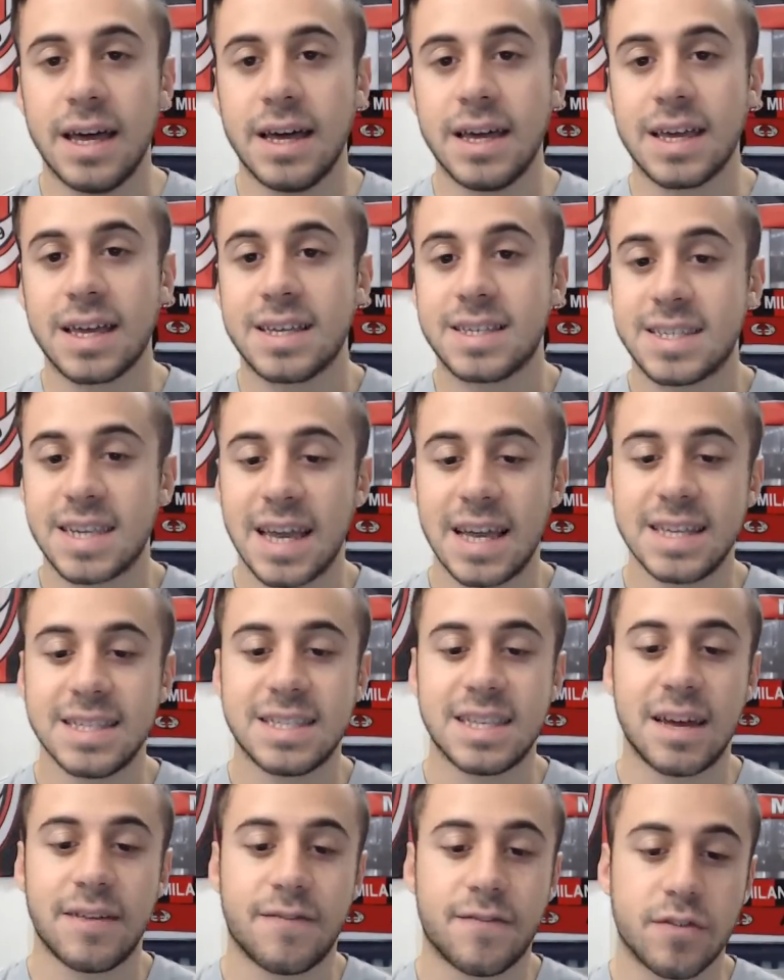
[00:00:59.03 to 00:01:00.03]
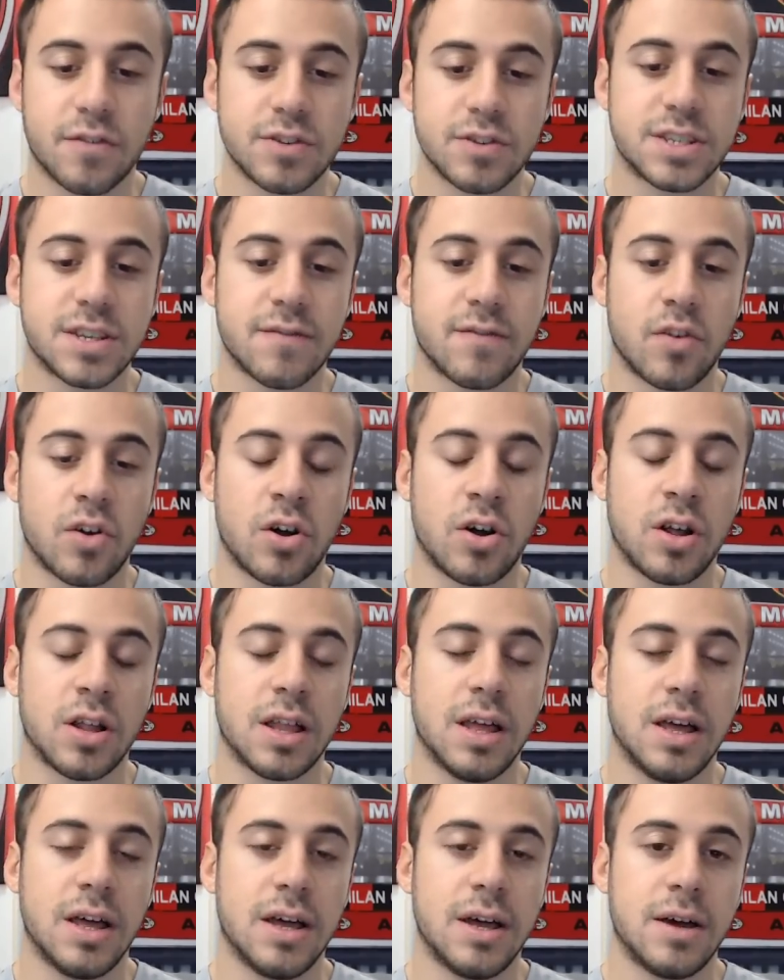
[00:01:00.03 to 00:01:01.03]
He says that, first of
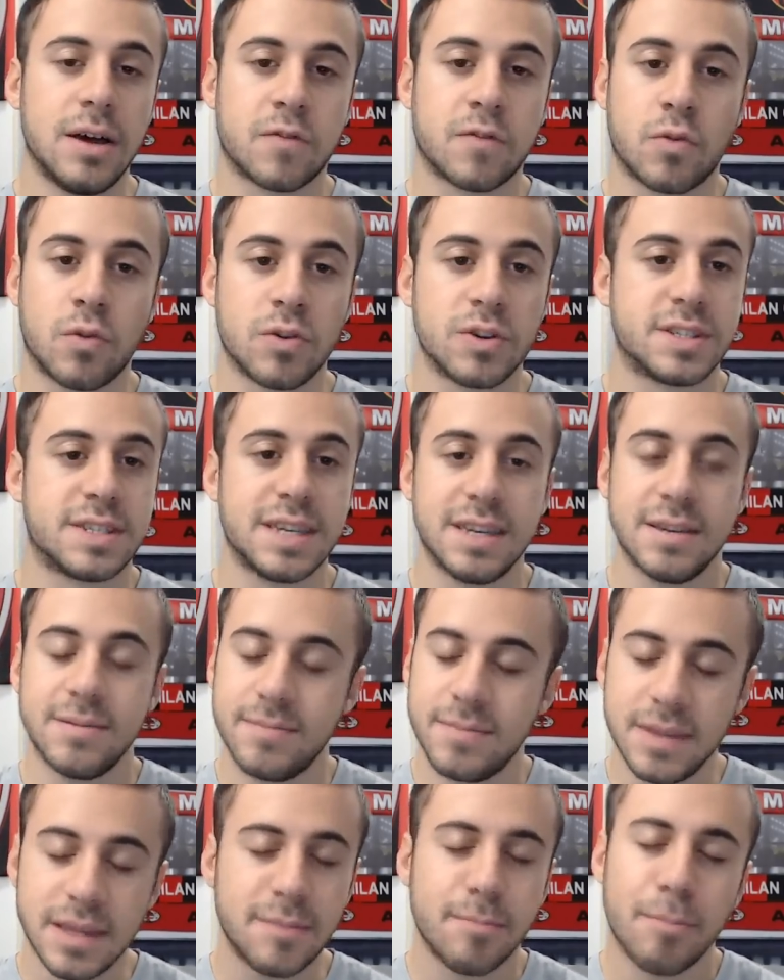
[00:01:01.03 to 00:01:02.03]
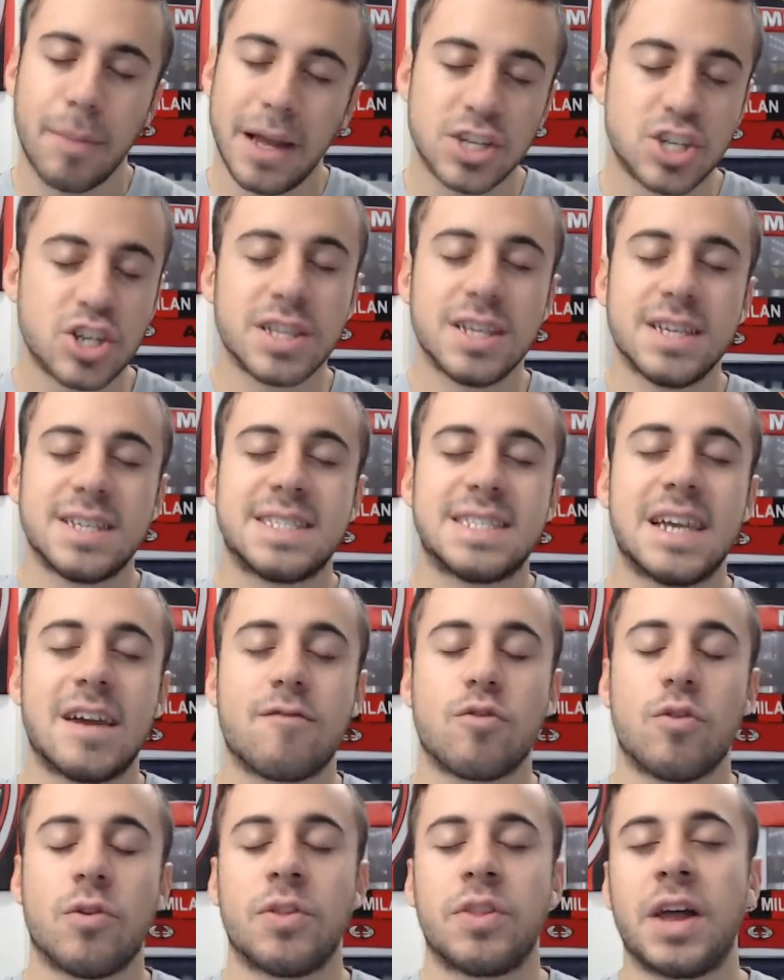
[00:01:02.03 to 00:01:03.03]
all, of course, he mentioned this
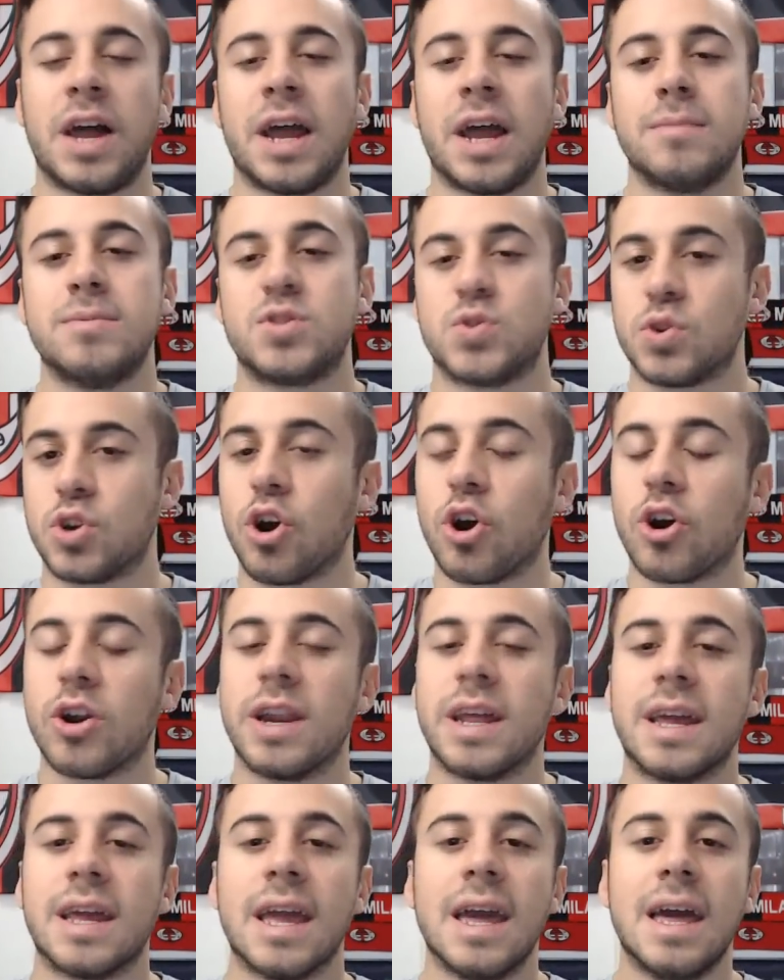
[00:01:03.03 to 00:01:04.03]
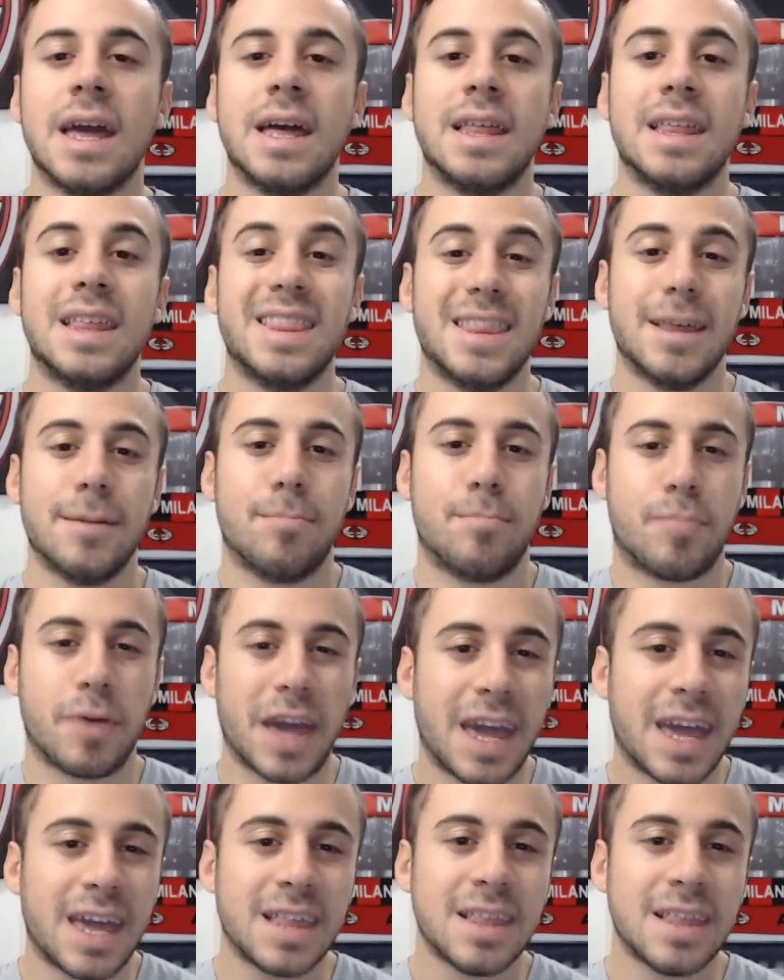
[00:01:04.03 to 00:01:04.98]
several times regarding the pain